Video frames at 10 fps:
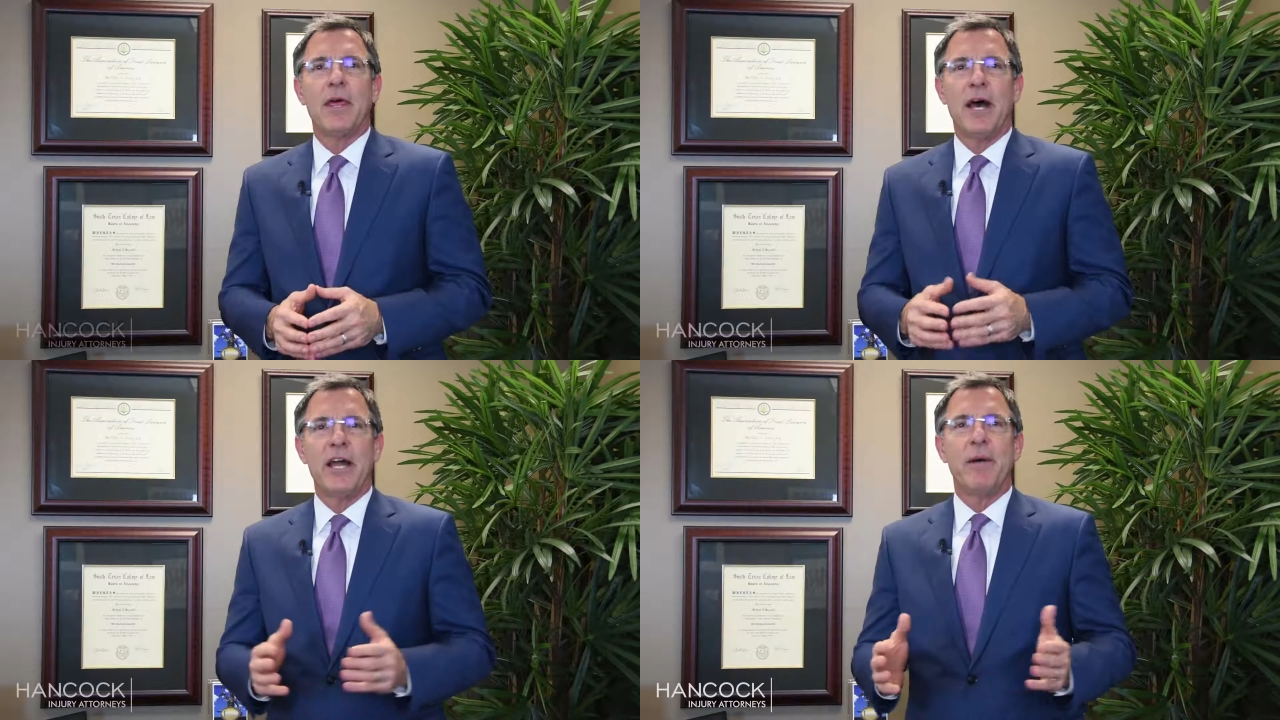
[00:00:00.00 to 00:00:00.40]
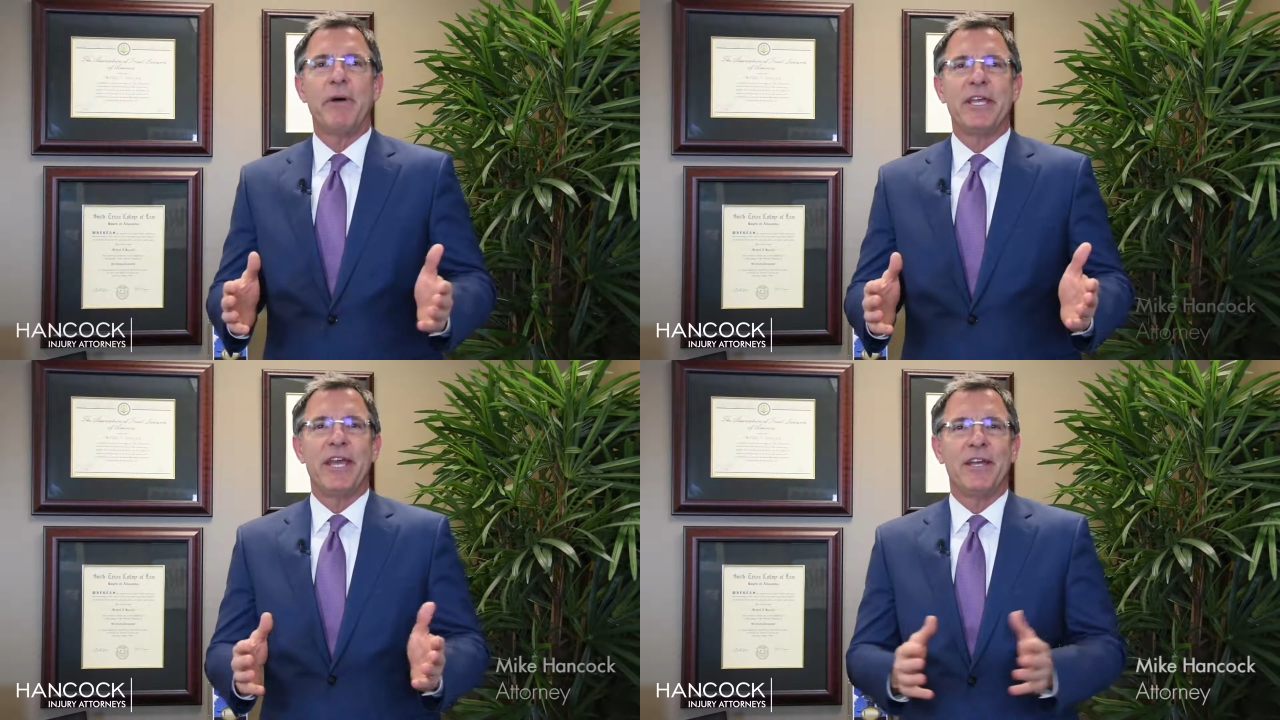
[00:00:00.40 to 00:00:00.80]
Hi,
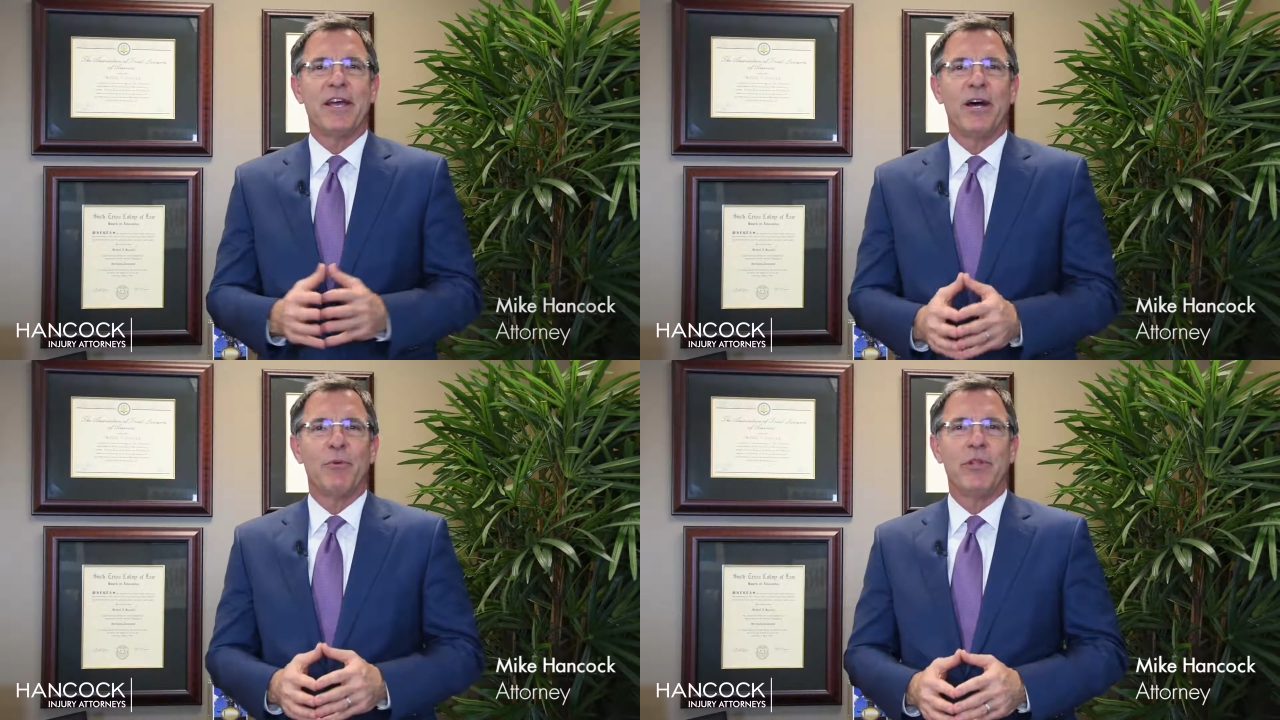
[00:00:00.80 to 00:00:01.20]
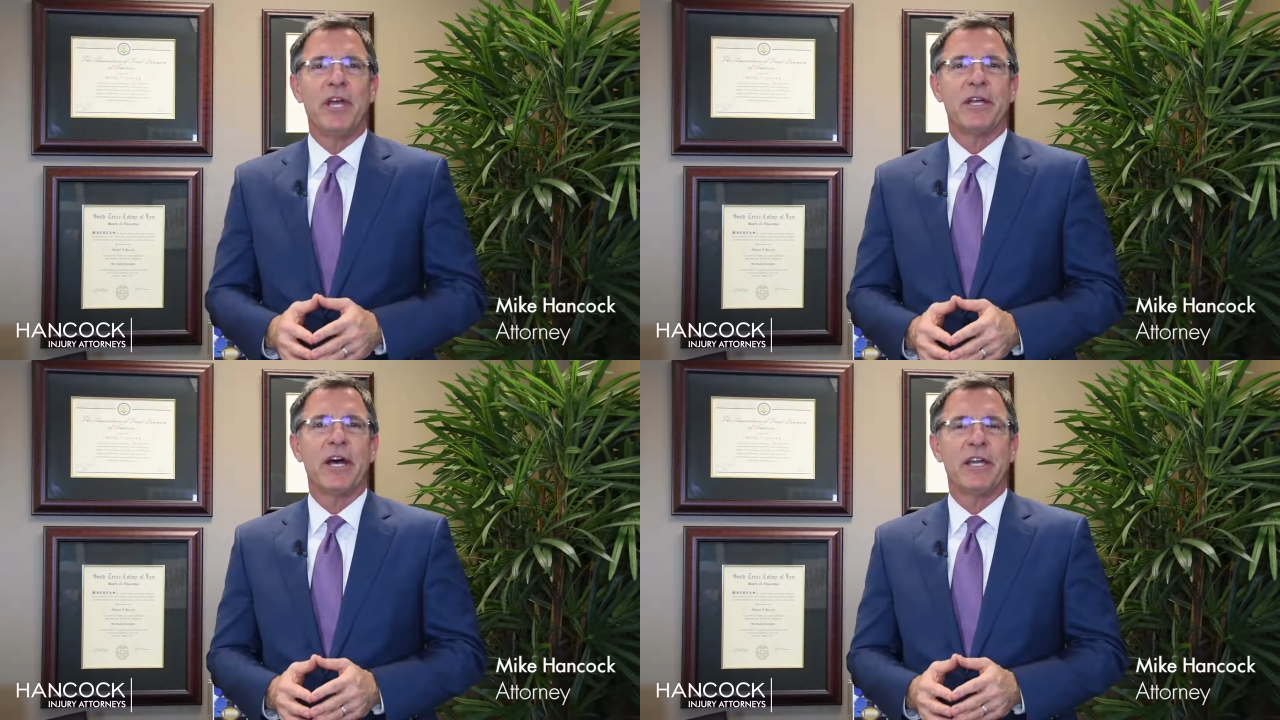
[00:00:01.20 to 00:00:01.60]
I'm Mike Hancock
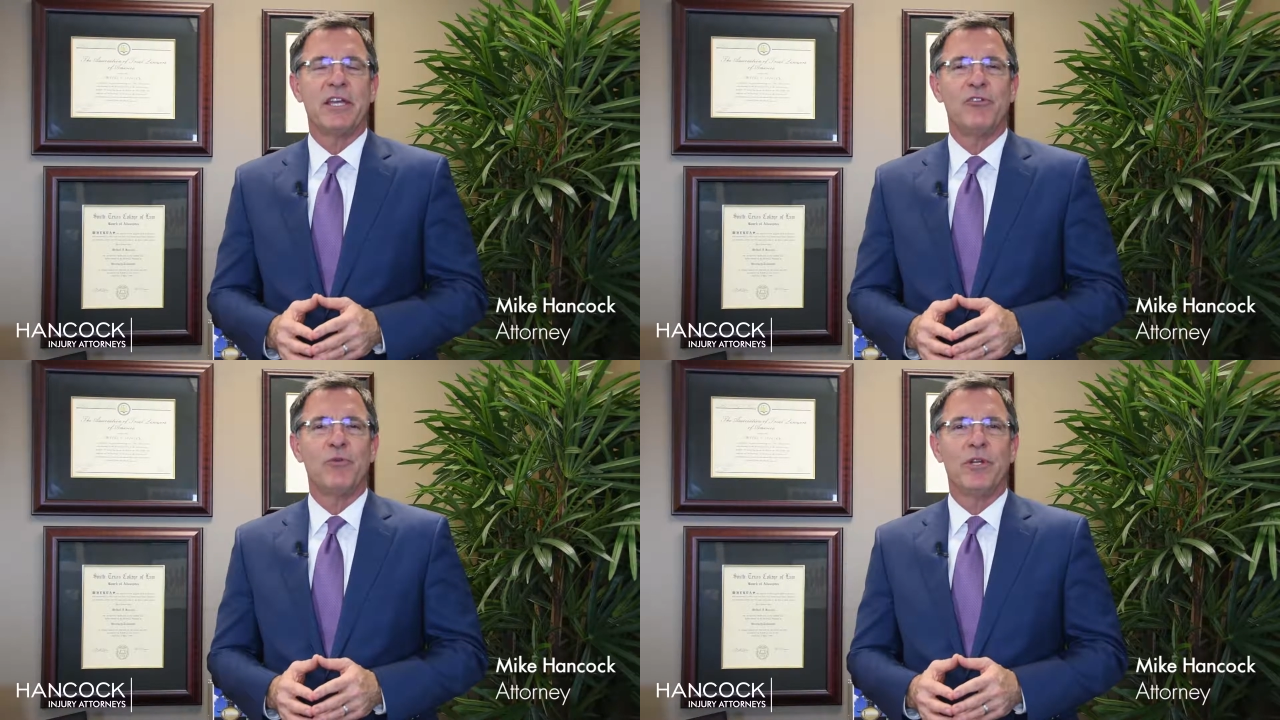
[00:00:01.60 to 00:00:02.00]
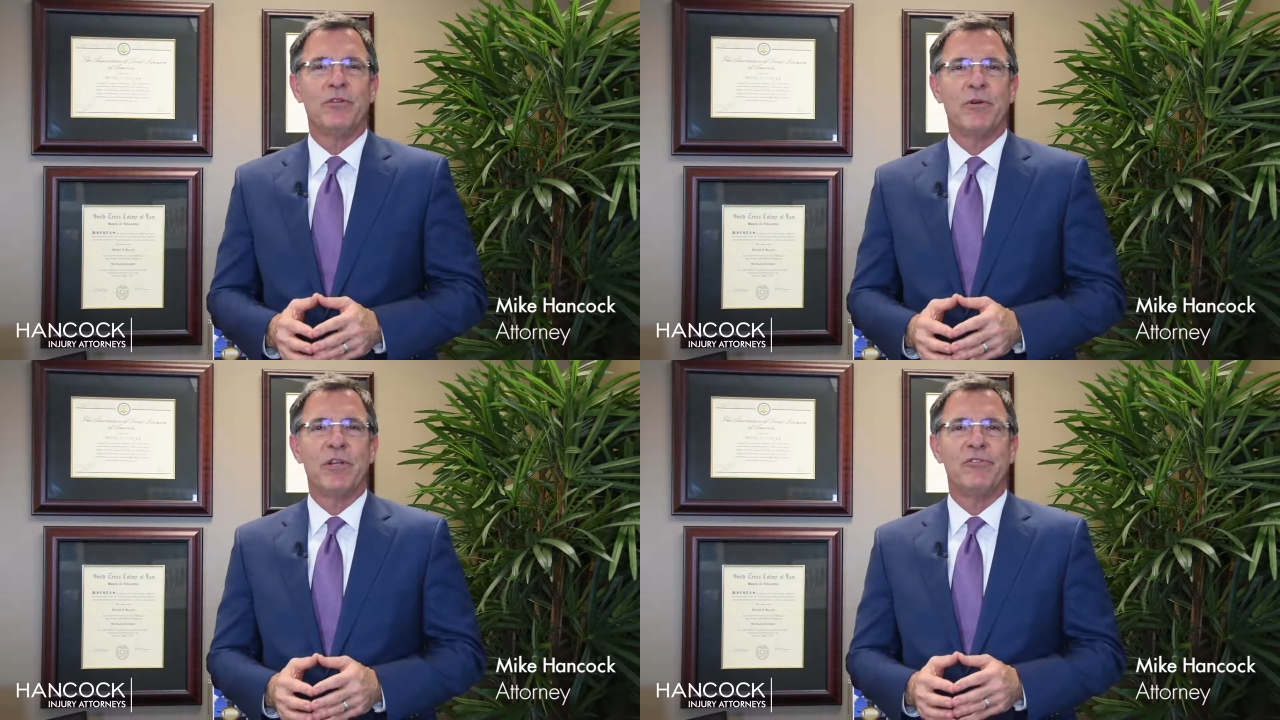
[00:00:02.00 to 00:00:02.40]
with Hancock Injury
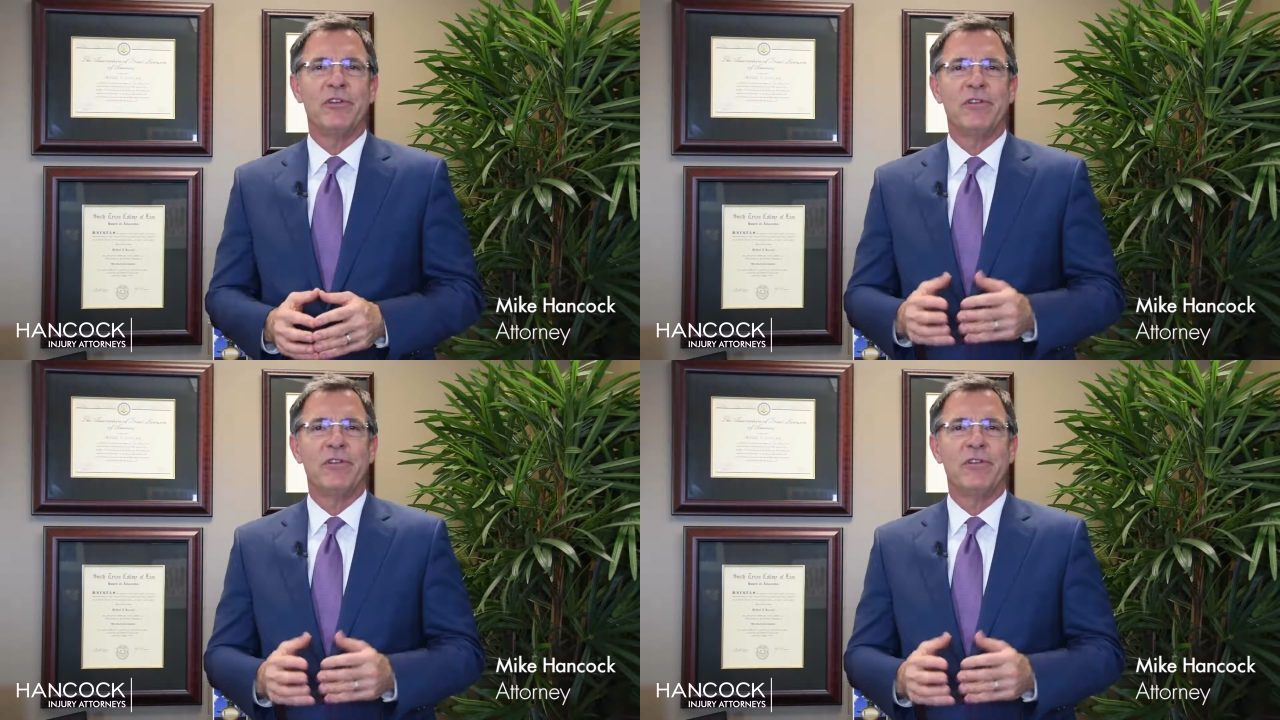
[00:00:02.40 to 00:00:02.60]
Attorneys,